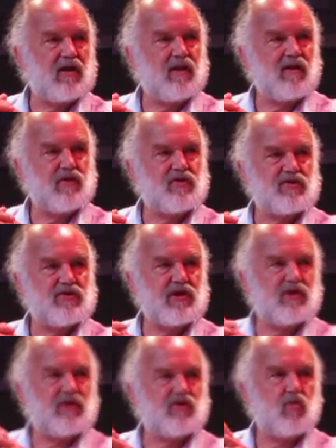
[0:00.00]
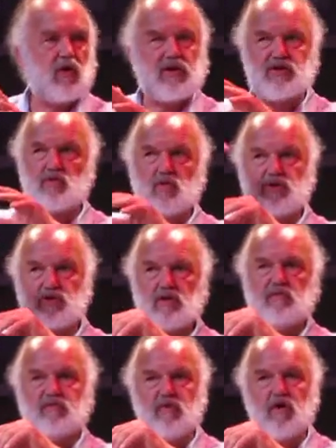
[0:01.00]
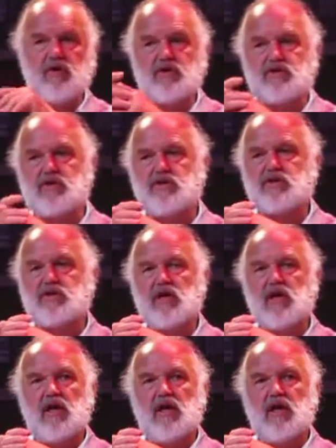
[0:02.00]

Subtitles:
I think you just see it twice, once in the far distance.